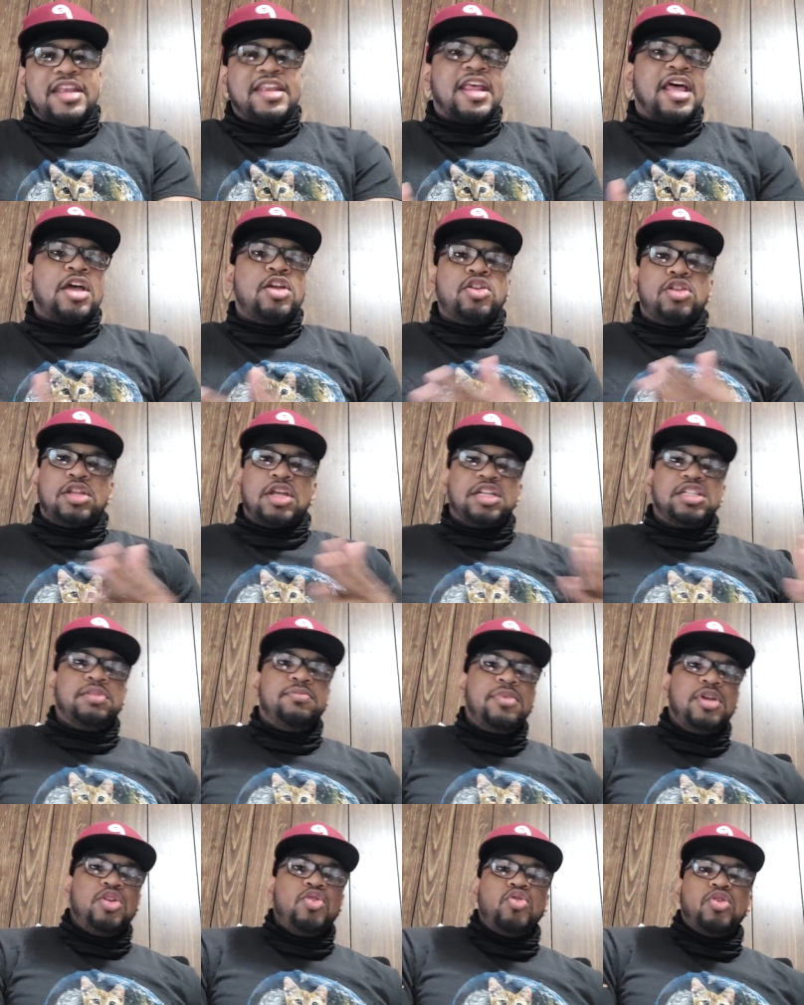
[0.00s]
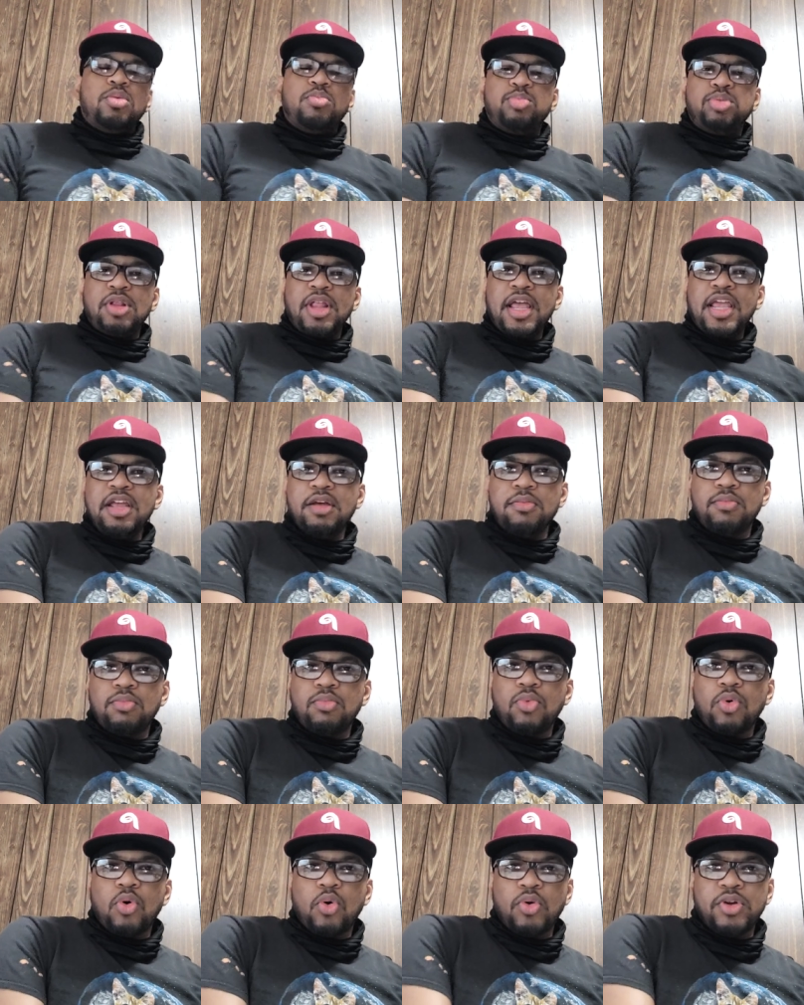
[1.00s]
Now, it doesn't mean you can play
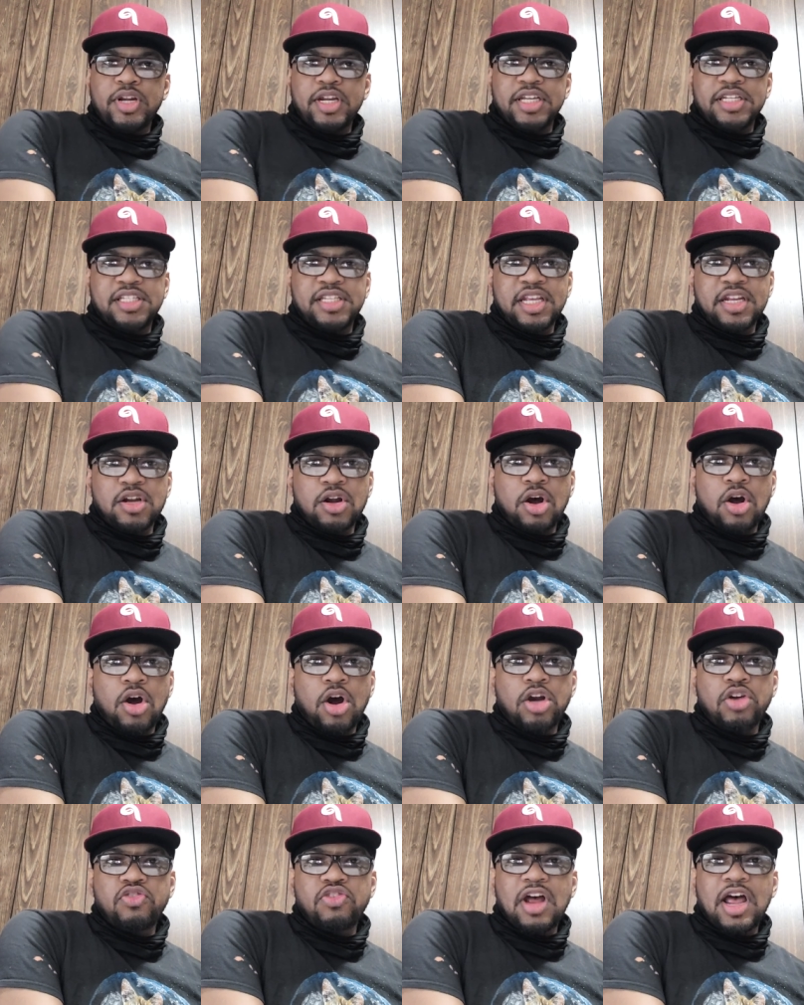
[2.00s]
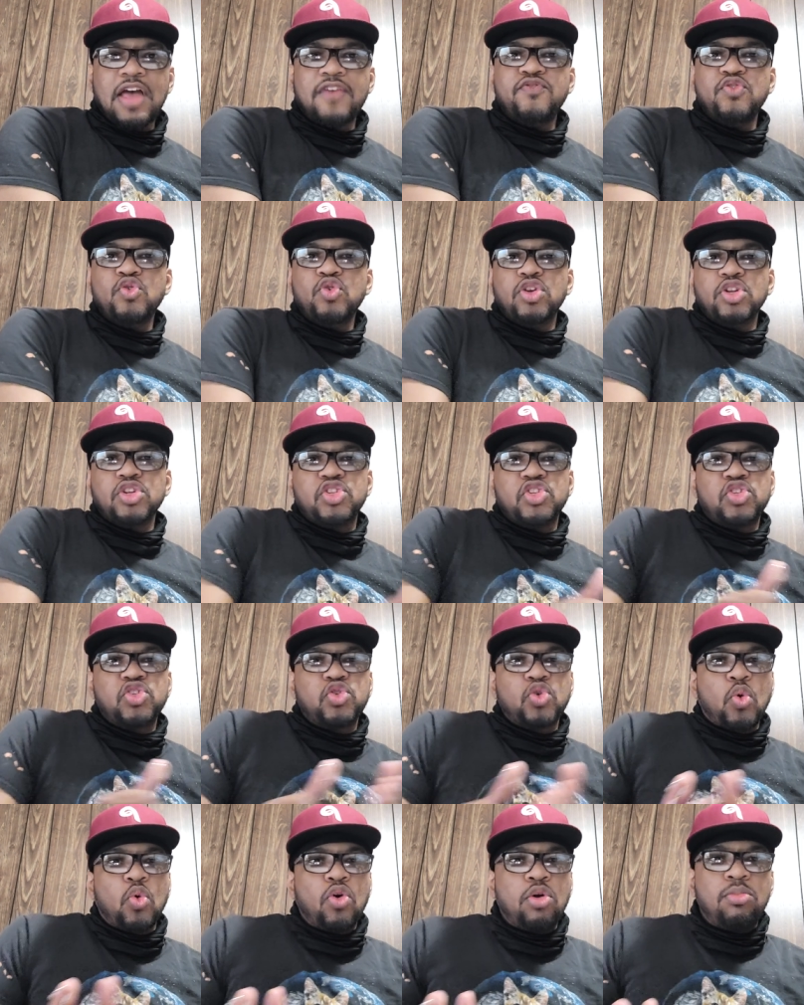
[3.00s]
them on the extended hard drive. You can
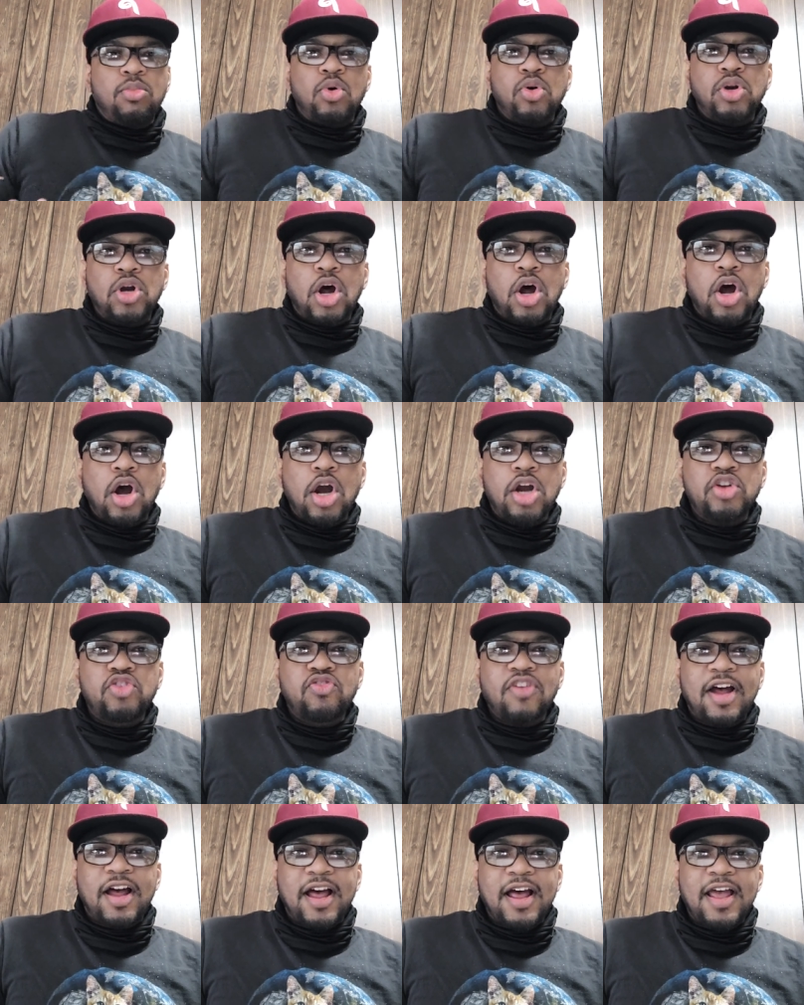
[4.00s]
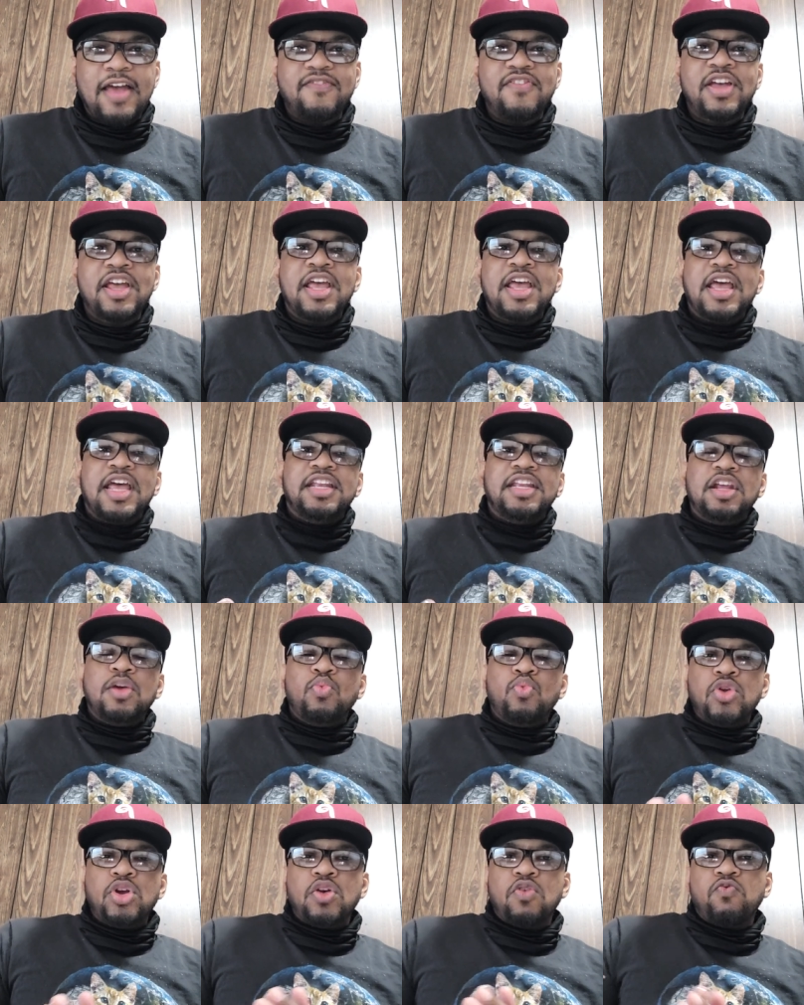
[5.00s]
store them on the hard drive, and
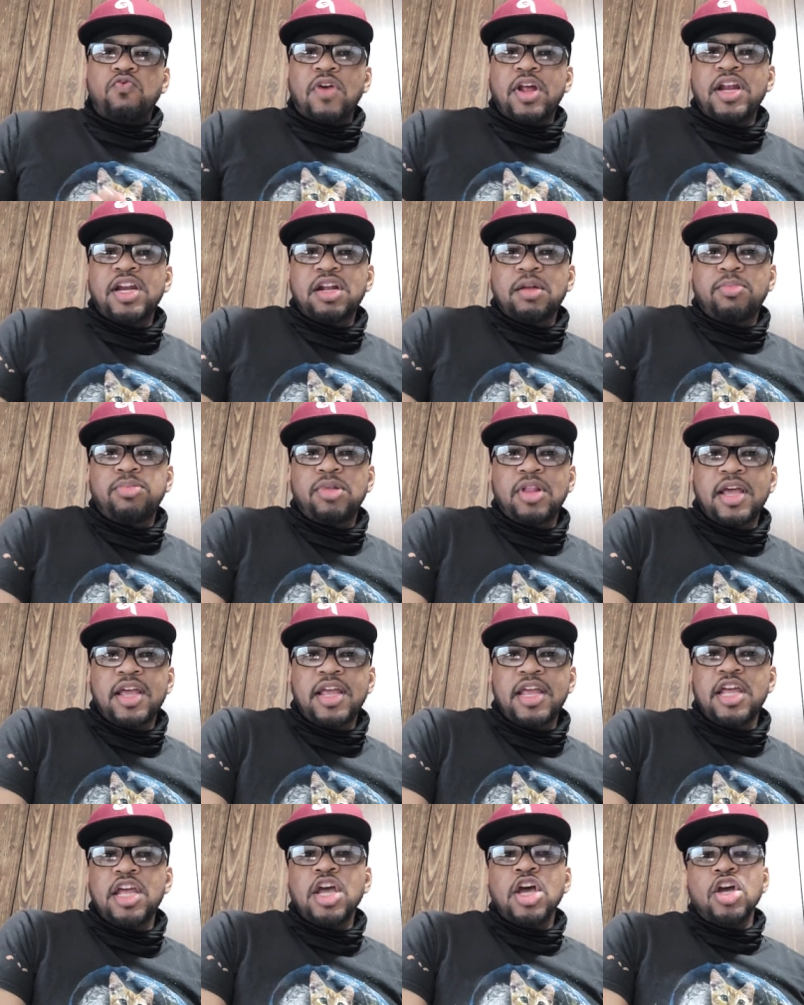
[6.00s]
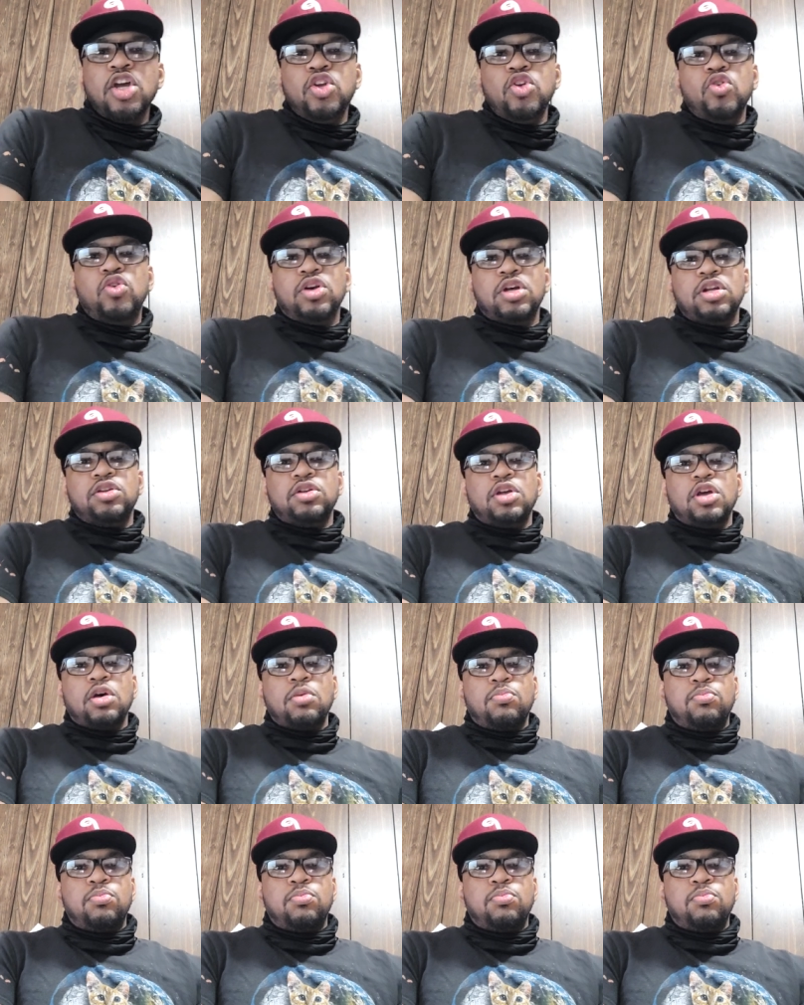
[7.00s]
then when you're ready to play it, you can